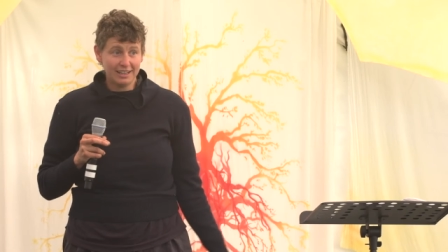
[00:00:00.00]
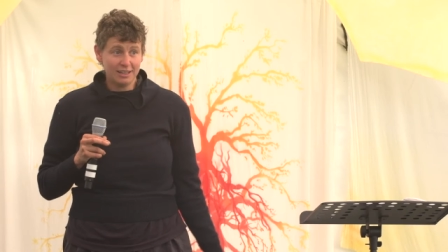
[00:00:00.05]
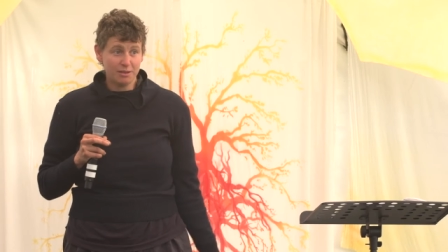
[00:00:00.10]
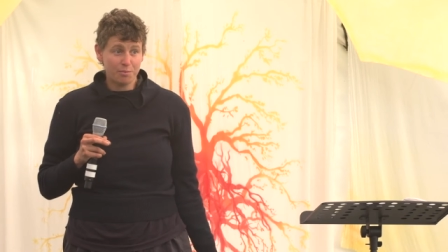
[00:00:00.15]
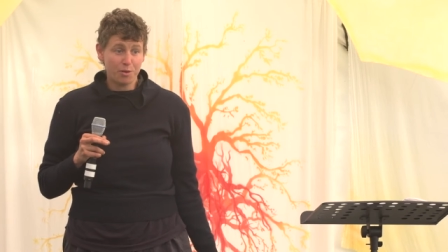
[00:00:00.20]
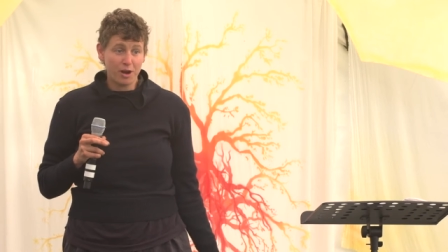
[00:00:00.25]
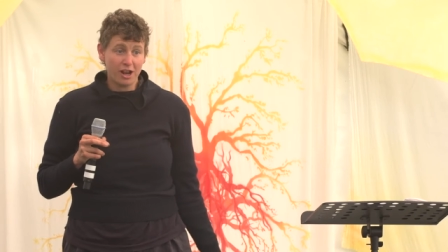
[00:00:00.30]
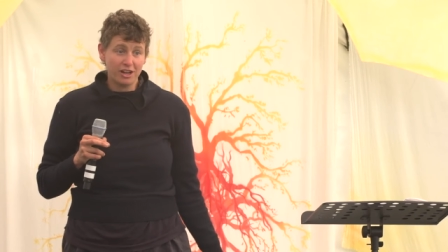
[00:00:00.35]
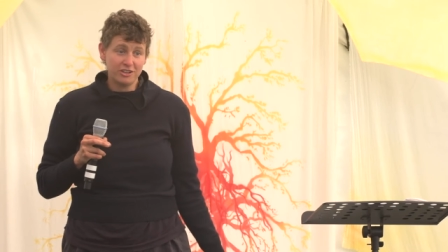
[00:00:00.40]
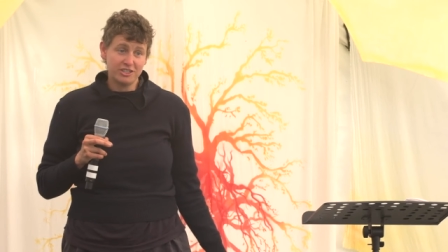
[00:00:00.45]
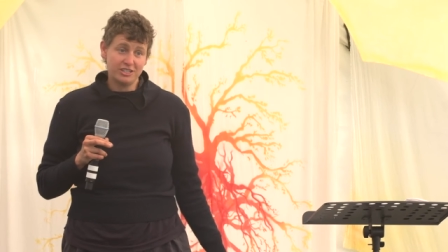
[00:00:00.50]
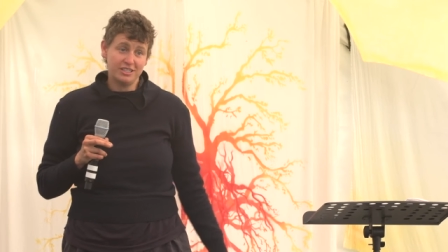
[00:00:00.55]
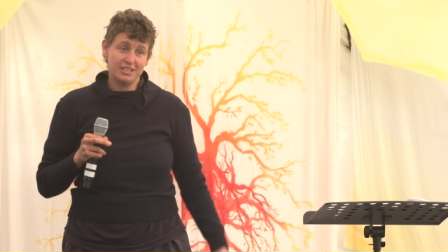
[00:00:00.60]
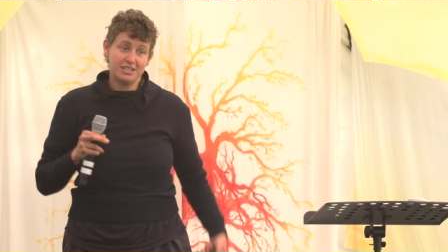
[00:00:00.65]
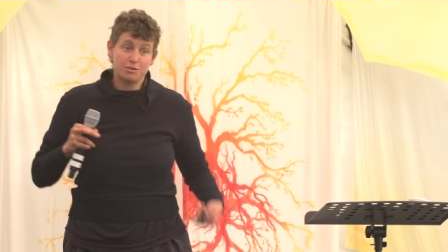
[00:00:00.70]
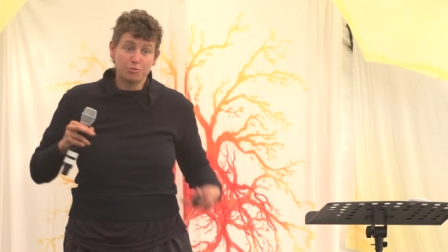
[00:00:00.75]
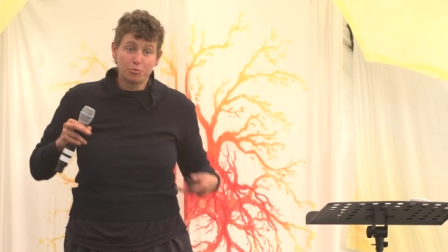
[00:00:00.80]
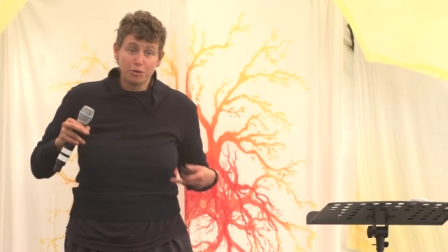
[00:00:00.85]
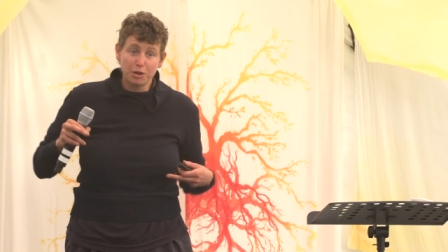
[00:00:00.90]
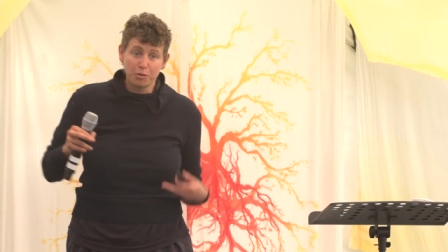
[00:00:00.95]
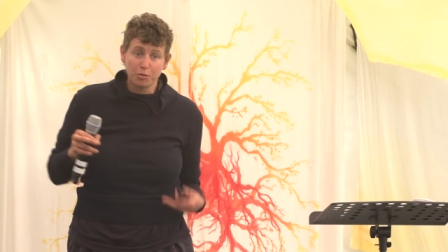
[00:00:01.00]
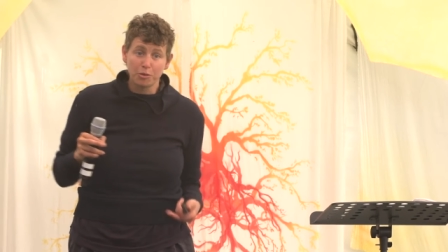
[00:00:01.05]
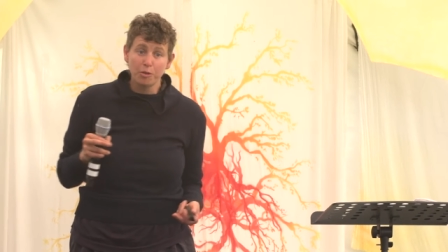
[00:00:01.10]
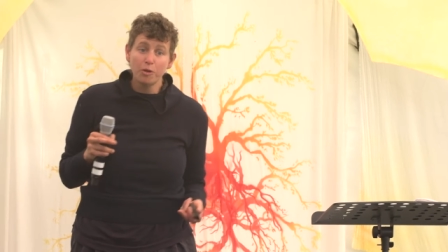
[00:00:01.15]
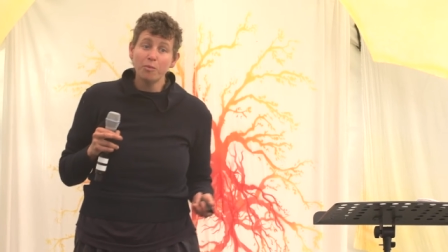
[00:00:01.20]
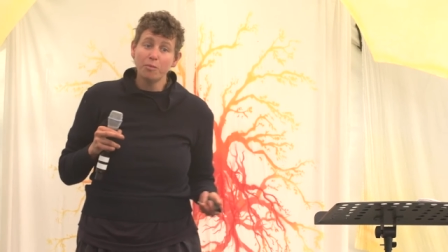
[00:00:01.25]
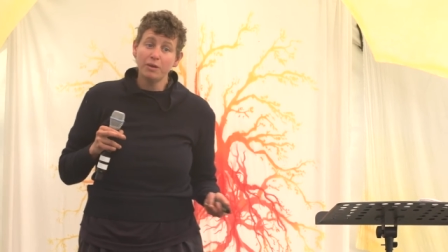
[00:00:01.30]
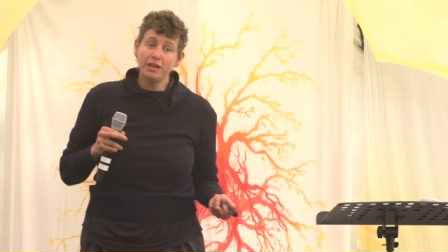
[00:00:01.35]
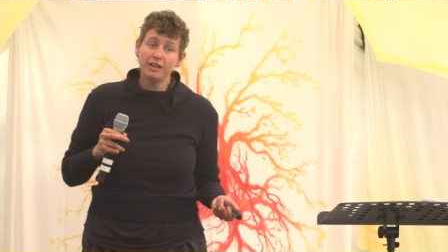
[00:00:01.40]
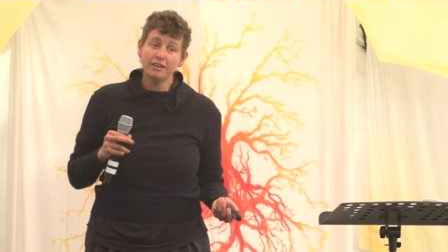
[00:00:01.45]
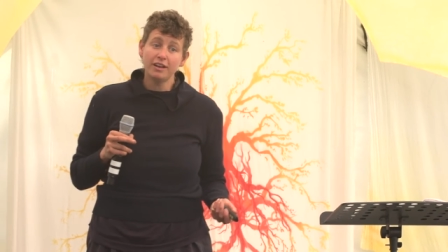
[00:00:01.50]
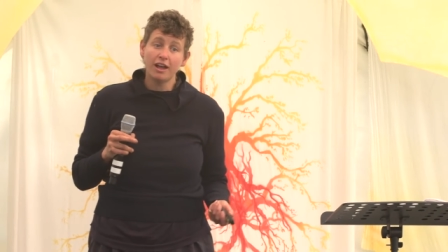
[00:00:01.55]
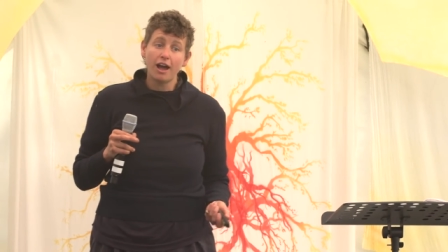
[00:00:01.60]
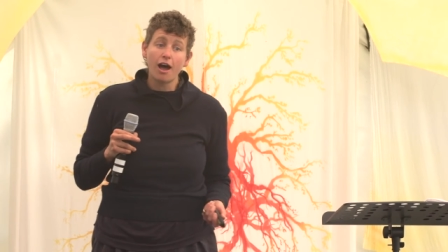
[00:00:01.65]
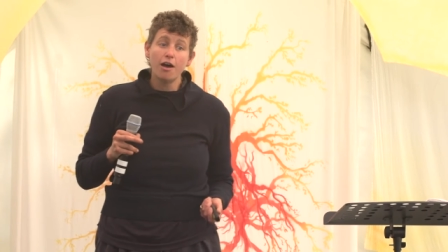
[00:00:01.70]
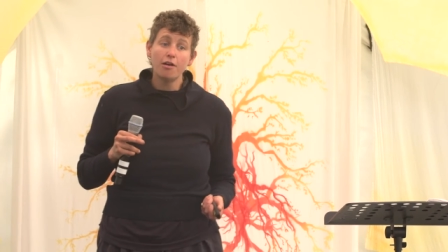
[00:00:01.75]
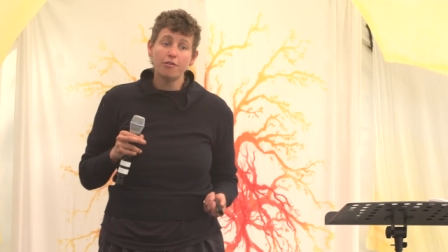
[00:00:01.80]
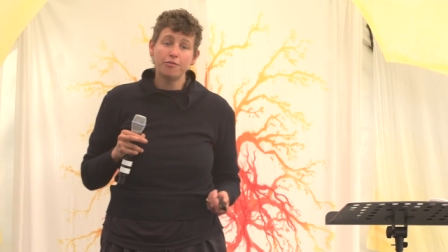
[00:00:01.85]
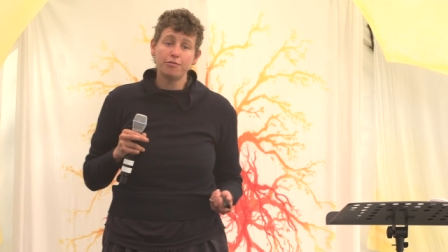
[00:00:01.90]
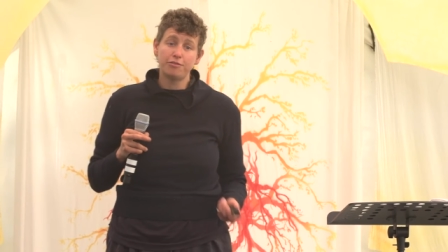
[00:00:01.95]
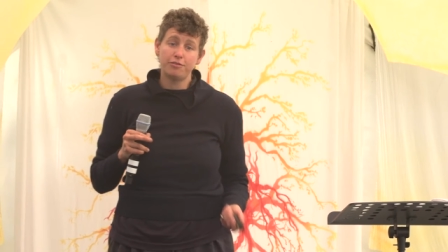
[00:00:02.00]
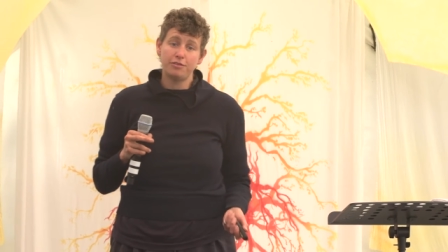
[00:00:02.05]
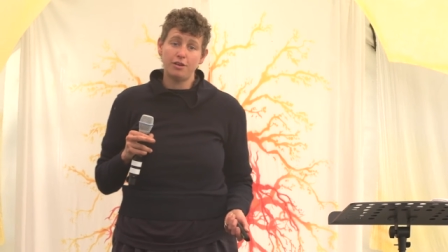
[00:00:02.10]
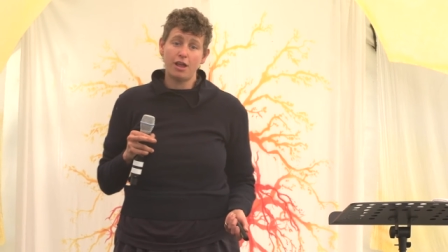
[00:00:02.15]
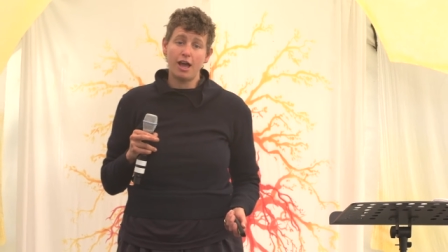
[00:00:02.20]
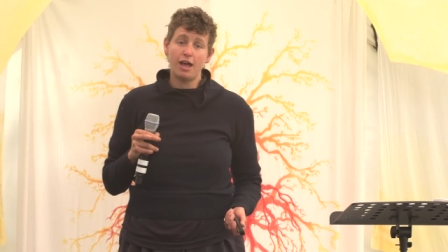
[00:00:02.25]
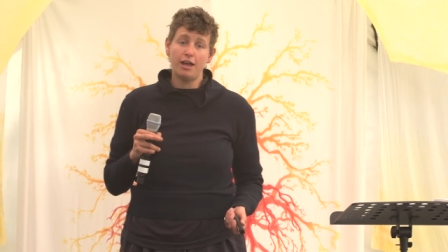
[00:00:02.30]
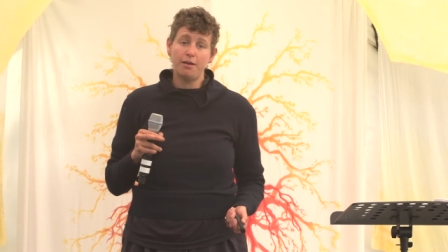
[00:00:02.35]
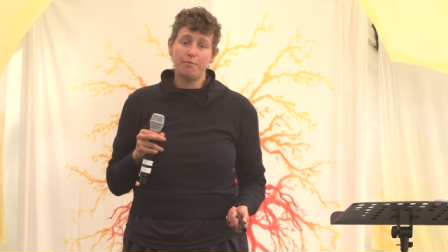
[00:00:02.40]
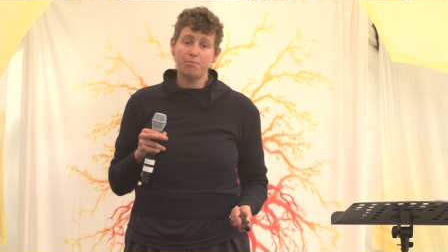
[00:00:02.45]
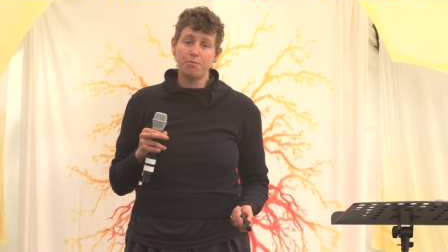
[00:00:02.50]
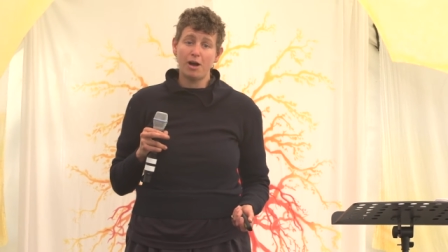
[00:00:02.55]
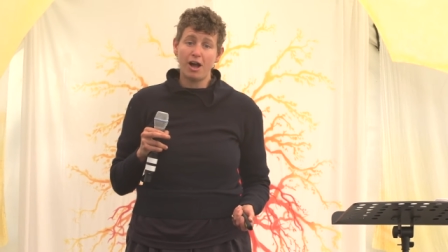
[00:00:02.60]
the project is recruitment of um,